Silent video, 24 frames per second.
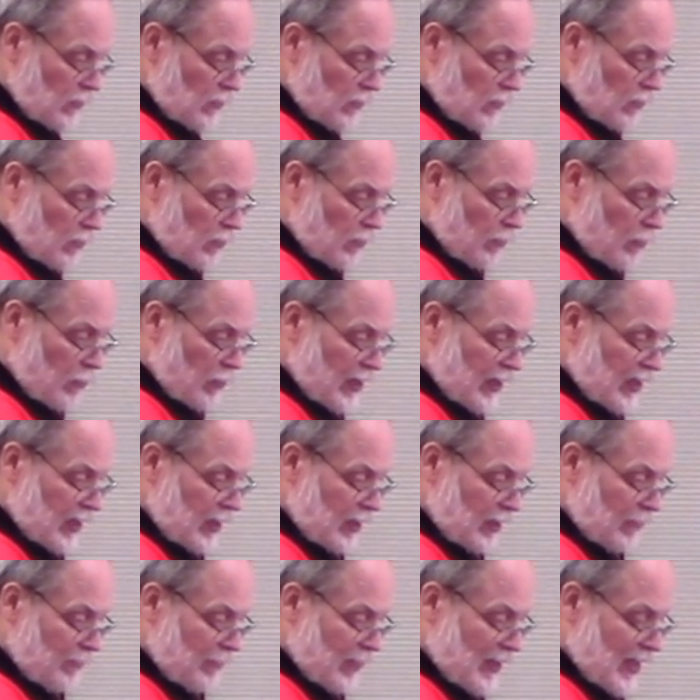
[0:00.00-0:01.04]
or
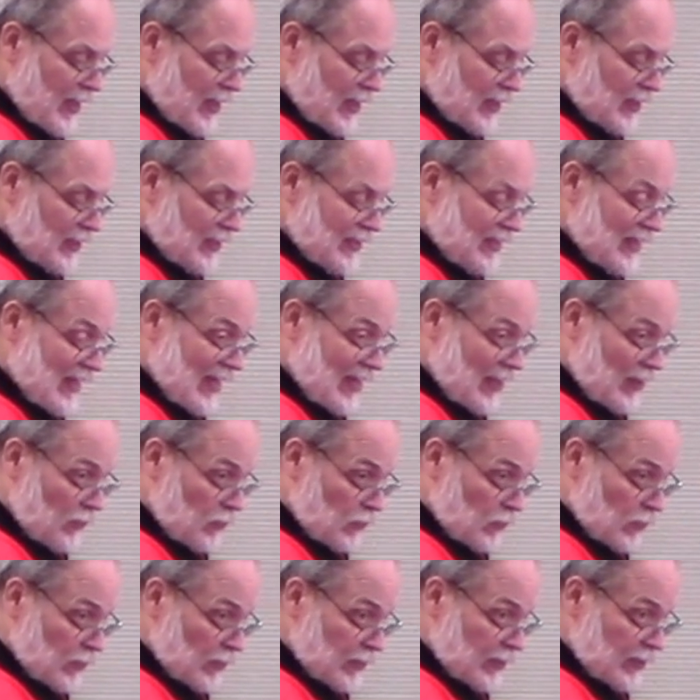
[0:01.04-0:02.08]
breaking back
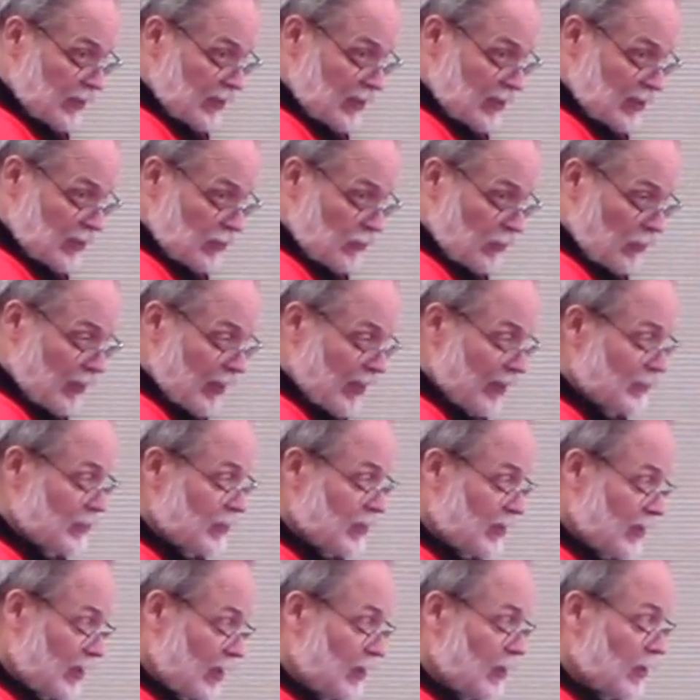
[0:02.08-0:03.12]
downward this way. I'm just
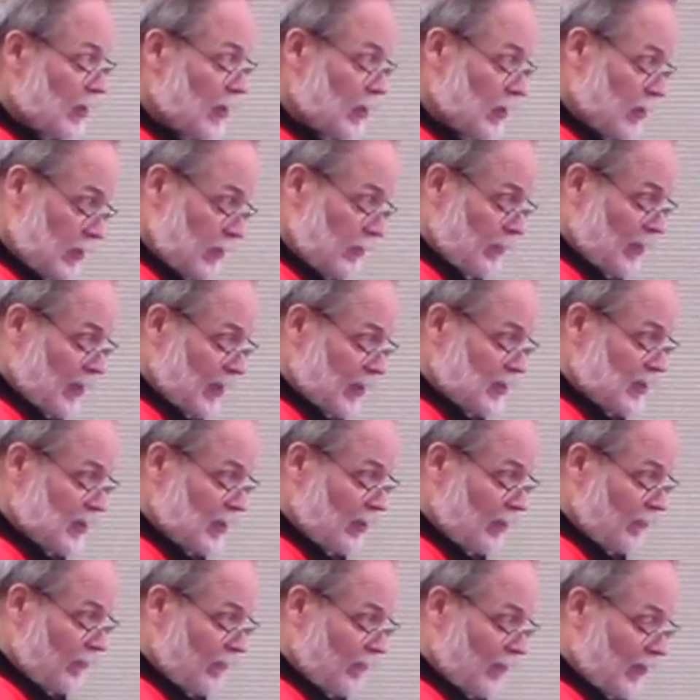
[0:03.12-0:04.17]
going to hurt
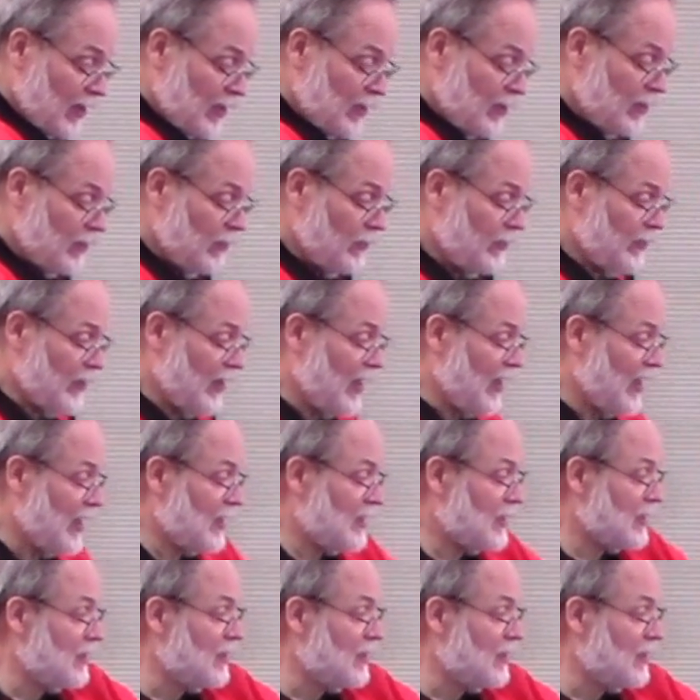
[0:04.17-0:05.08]
myself if I do that.